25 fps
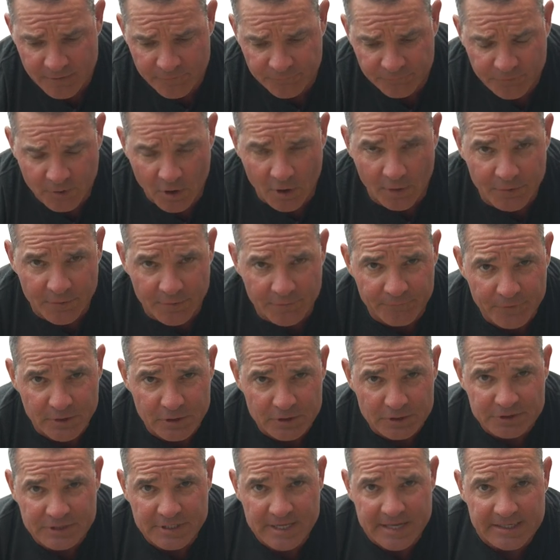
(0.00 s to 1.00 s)
For on the
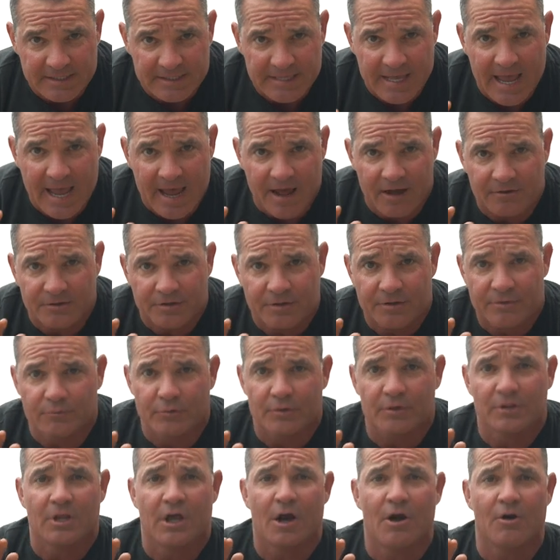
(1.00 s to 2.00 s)
first 10 count,
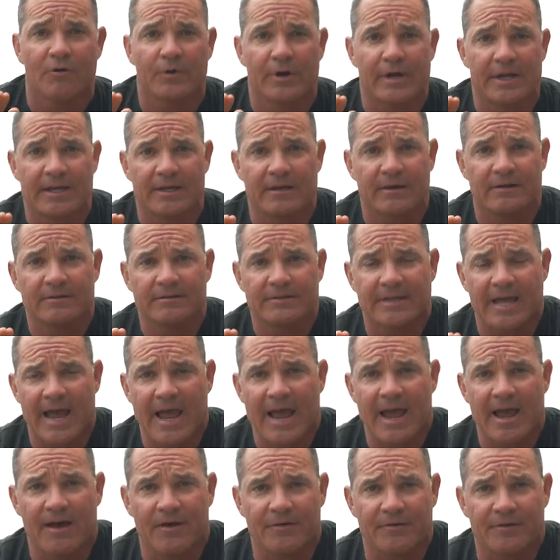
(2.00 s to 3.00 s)
we're lowering
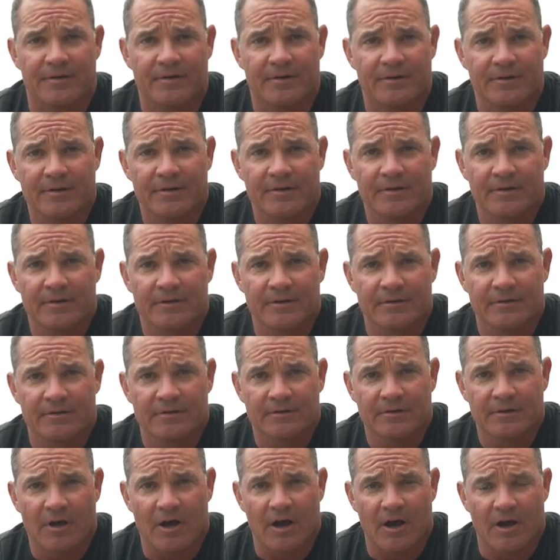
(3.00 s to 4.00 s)
down
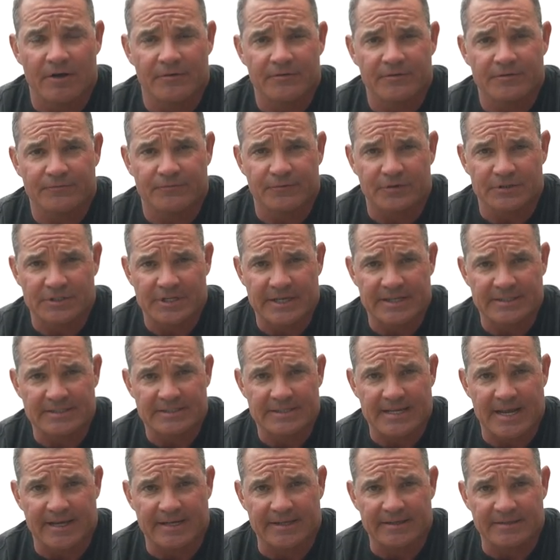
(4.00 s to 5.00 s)
uh, for 10
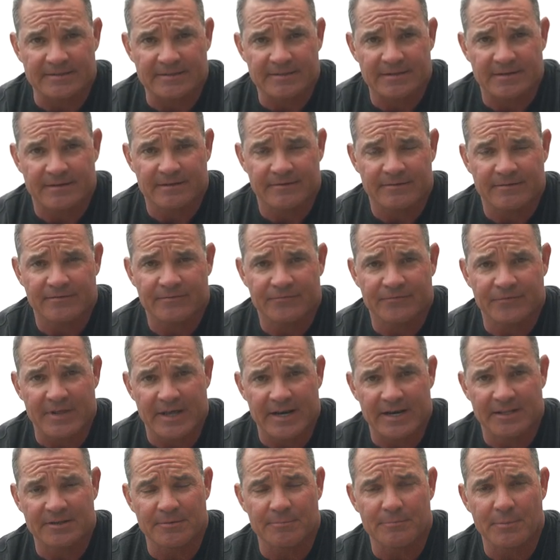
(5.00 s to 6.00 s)
seconds.
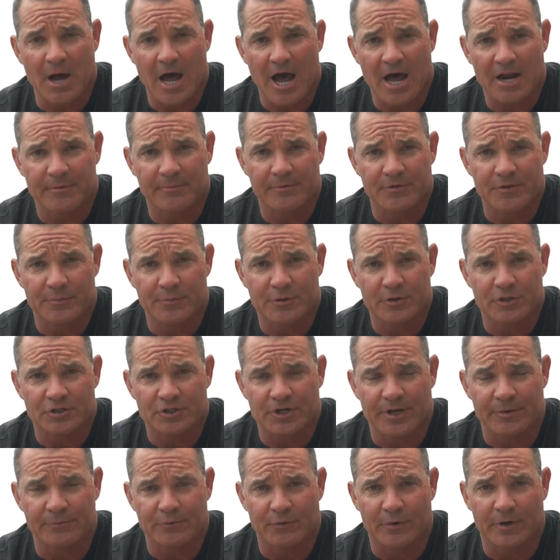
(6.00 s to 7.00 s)
Then at the bottom of the push
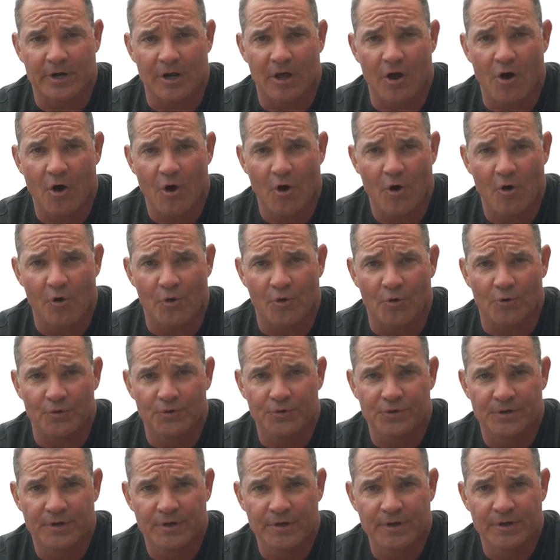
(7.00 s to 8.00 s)
ups, we're going to
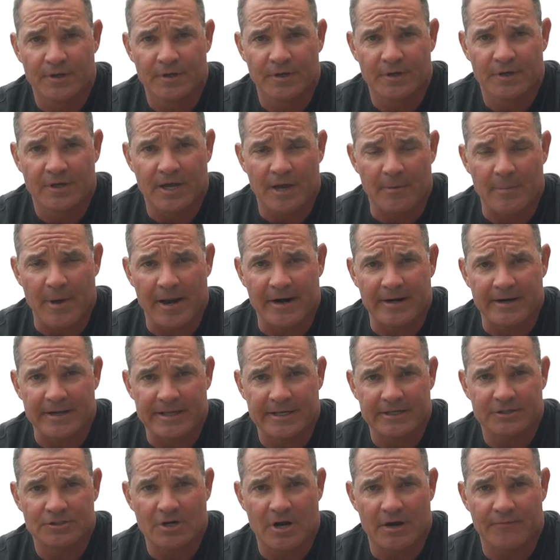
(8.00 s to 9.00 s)
hold about an
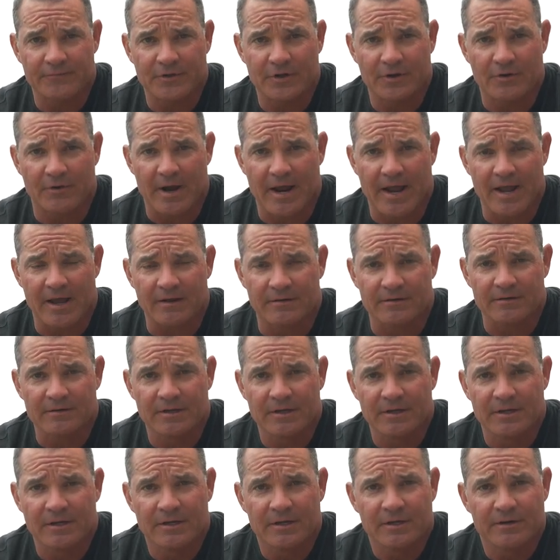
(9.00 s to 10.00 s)
inch off the ground
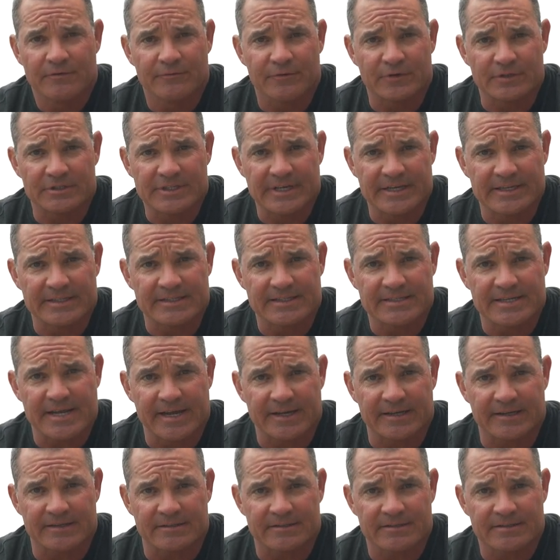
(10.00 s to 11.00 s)
for 10
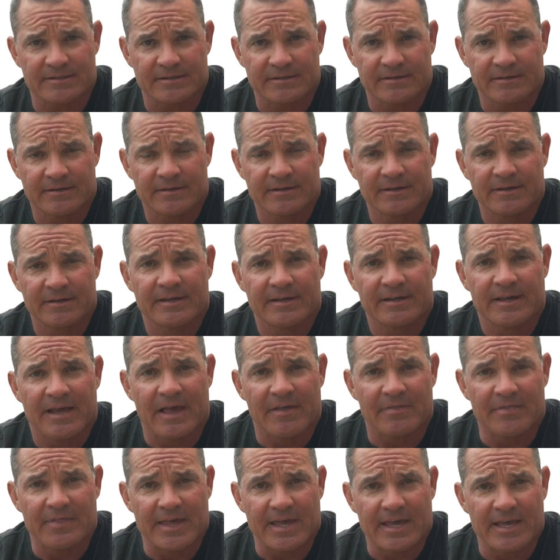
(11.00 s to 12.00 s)
seconds.
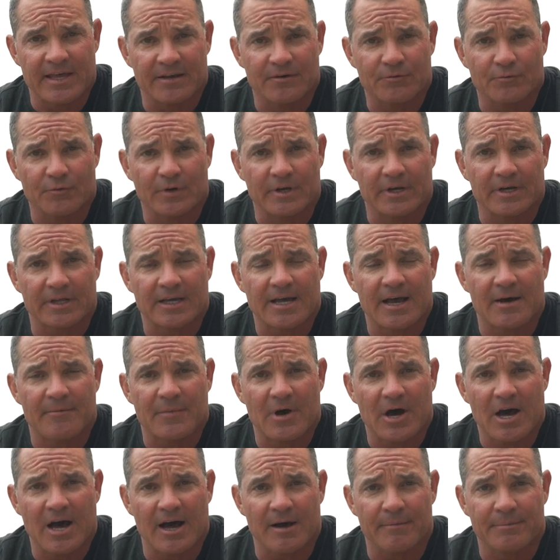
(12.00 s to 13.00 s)
And then we're going to come
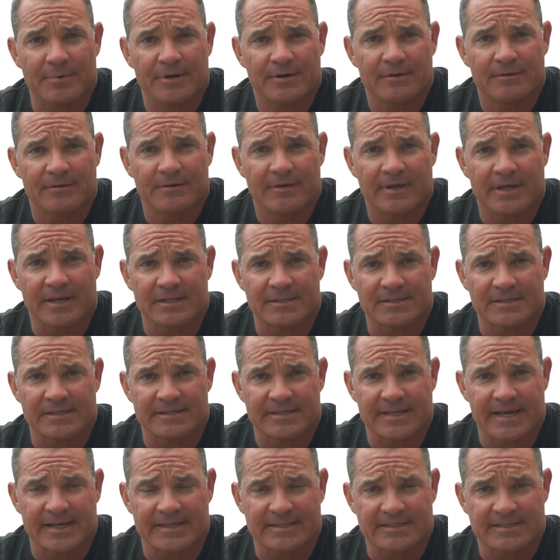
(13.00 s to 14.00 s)
up and it's gonna
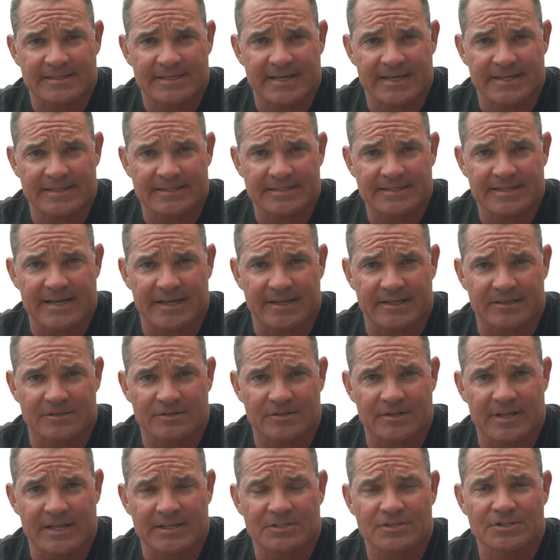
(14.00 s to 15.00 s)
take us 10 seconds.
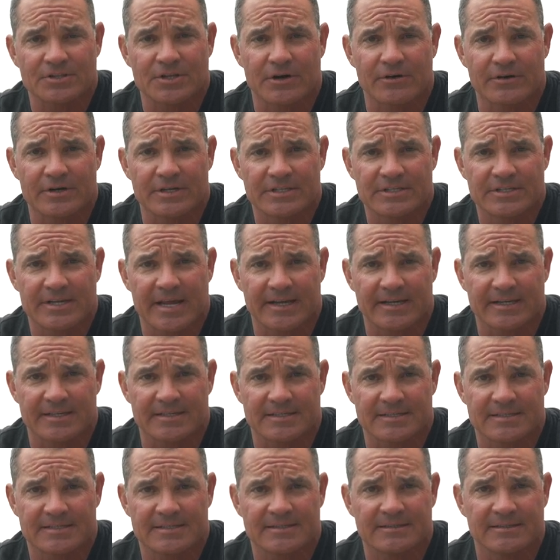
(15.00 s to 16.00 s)
So that's 30
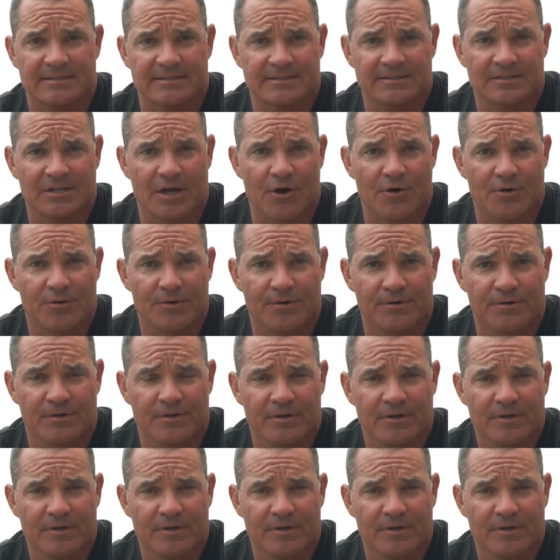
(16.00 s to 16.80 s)
seconds total.